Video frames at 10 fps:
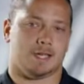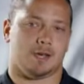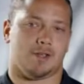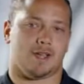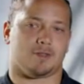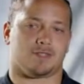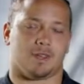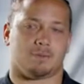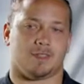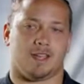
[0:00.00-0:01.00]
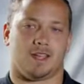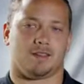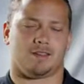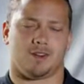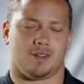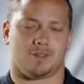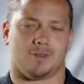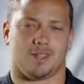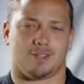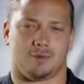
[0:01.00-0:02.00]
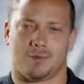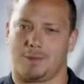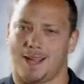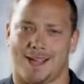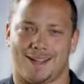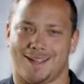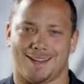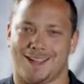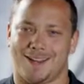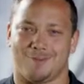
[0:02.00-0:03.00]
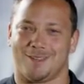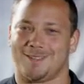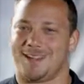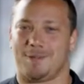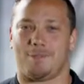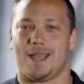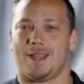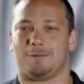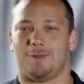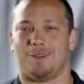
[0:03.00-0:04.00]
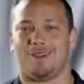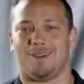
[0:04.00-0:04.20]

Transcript: that was something that it really took me aback. I didn't really say it back, but